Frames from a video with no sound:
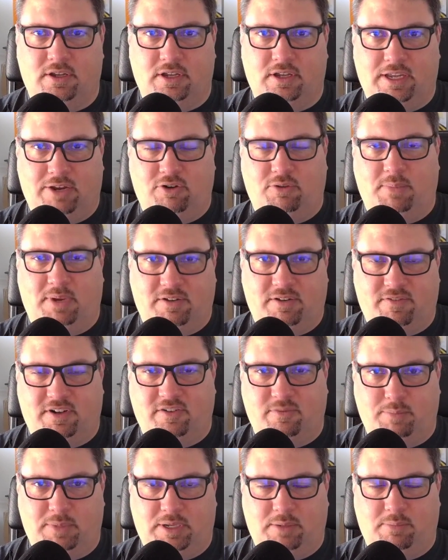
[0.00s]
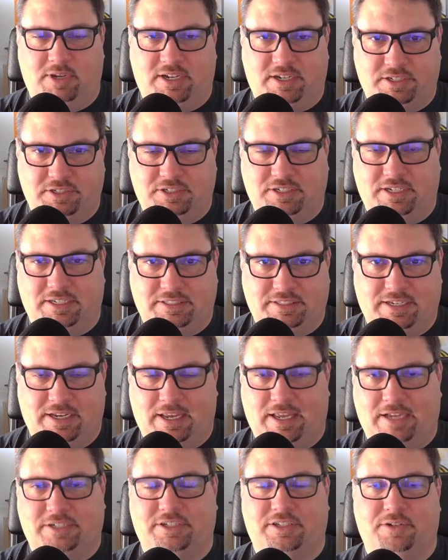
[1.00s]
he would make fun of me because yes, I
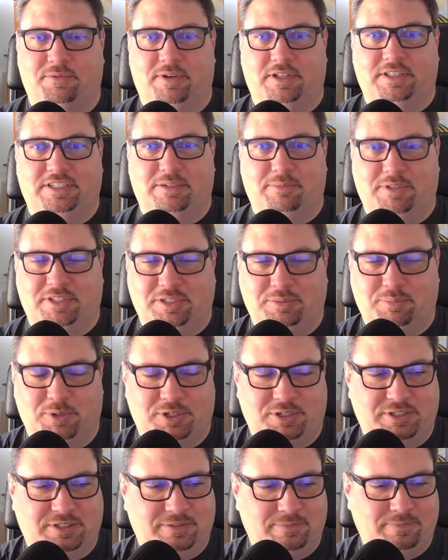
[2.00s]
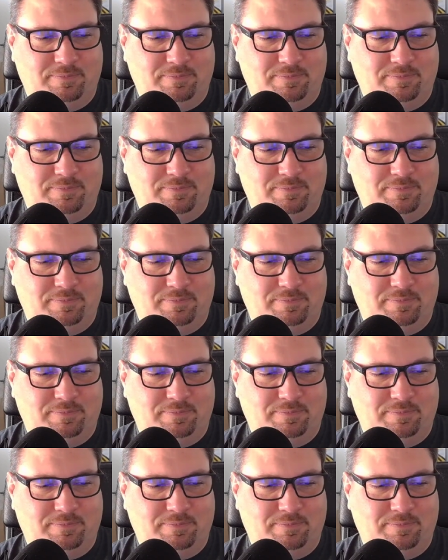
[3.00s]
actually read some of these books.